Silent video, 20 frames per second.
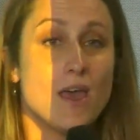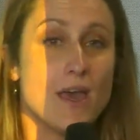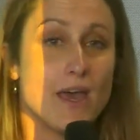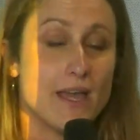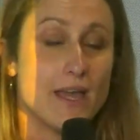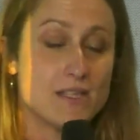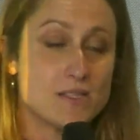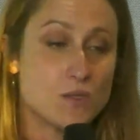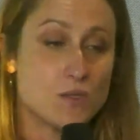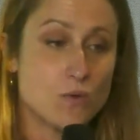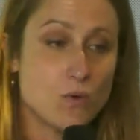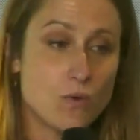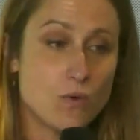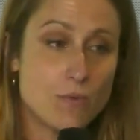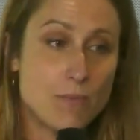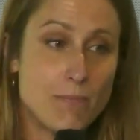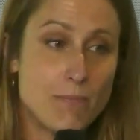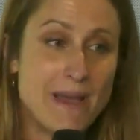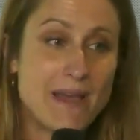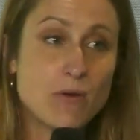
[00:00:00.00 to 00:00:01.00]
And so
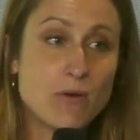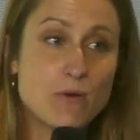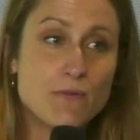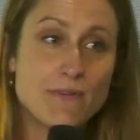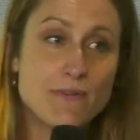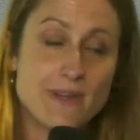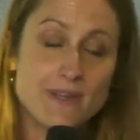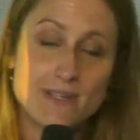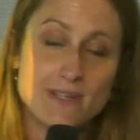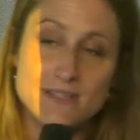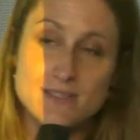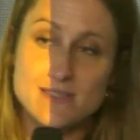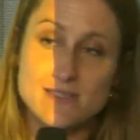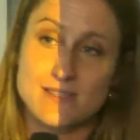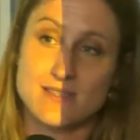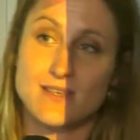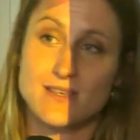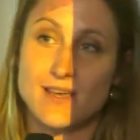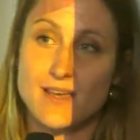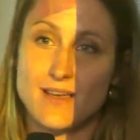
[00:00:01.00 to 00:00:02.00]

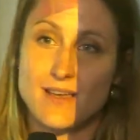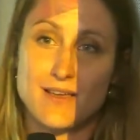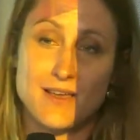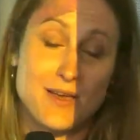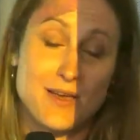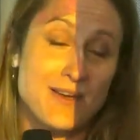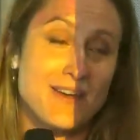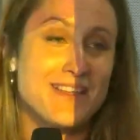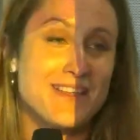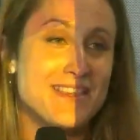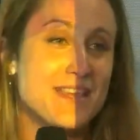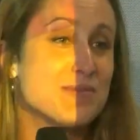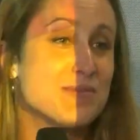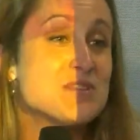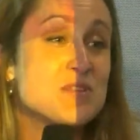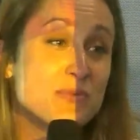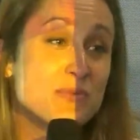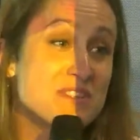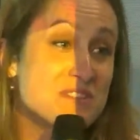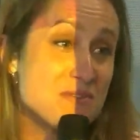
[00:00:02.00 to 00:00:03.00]
microfinance, there is
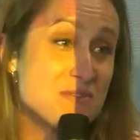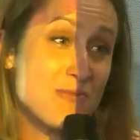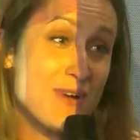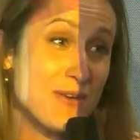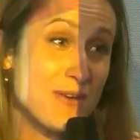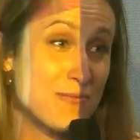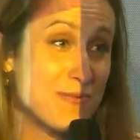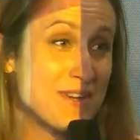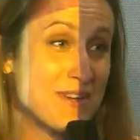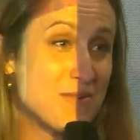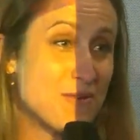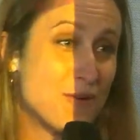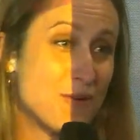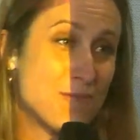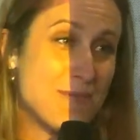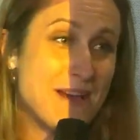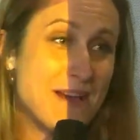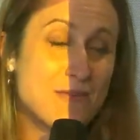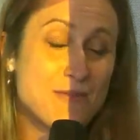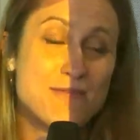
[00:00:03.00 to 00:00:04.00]
a reason why we call
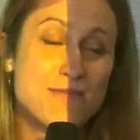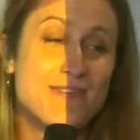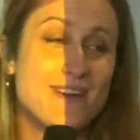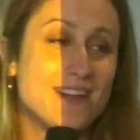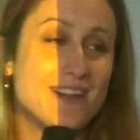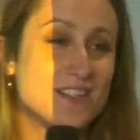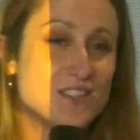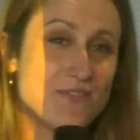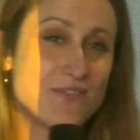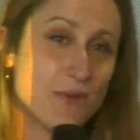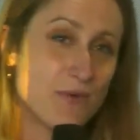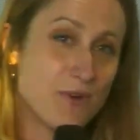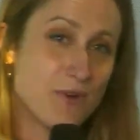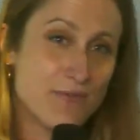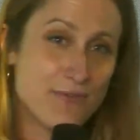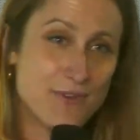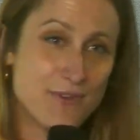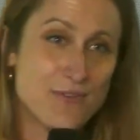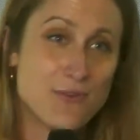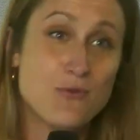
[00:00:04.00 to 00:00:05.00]
microfinance very
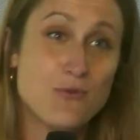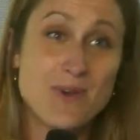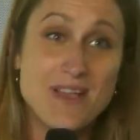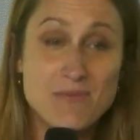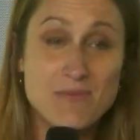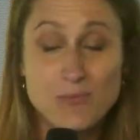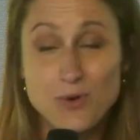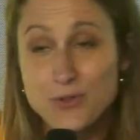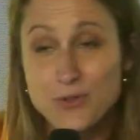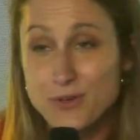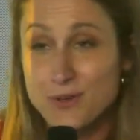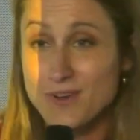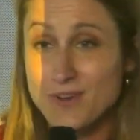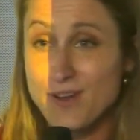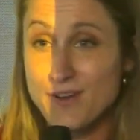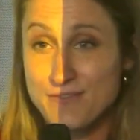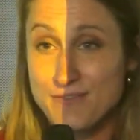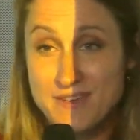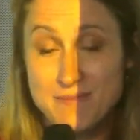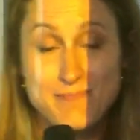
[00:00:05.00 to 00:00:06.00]
often the grandmother
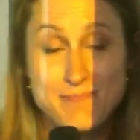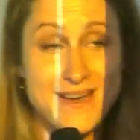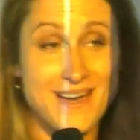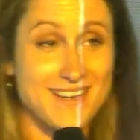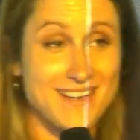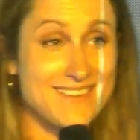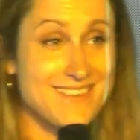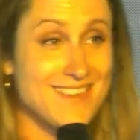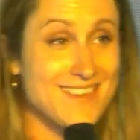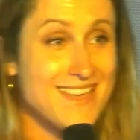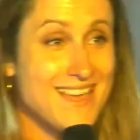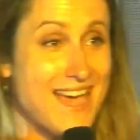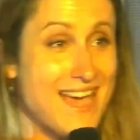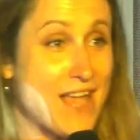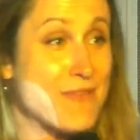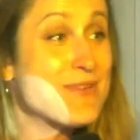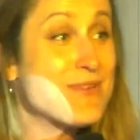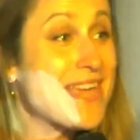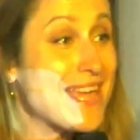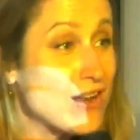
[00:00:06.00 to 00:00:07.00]
of impact.
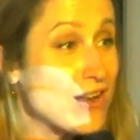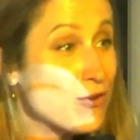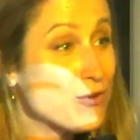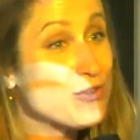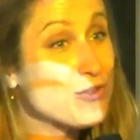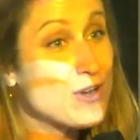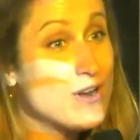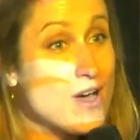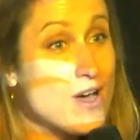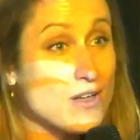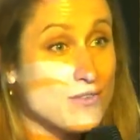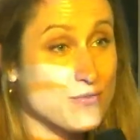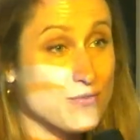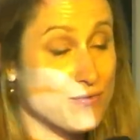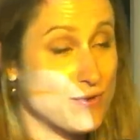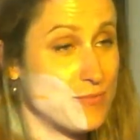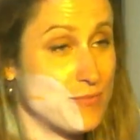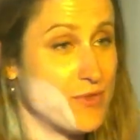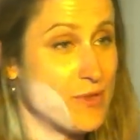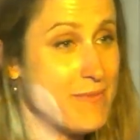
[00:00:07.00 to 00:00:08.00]
And we can learn a lot
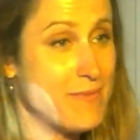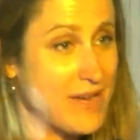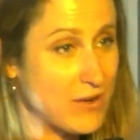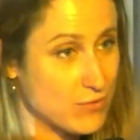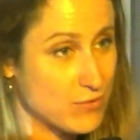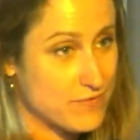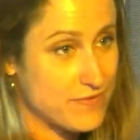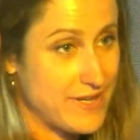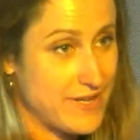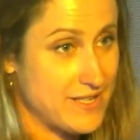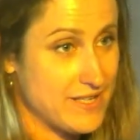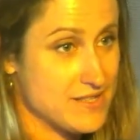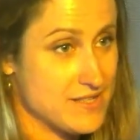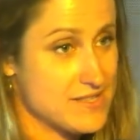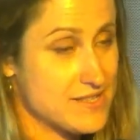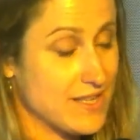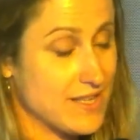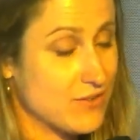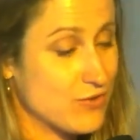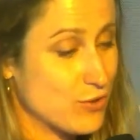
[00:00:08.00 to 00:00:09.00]
from the microfinance
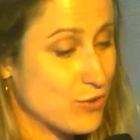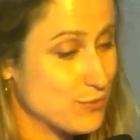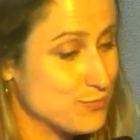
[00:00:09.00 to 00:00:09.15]
sector.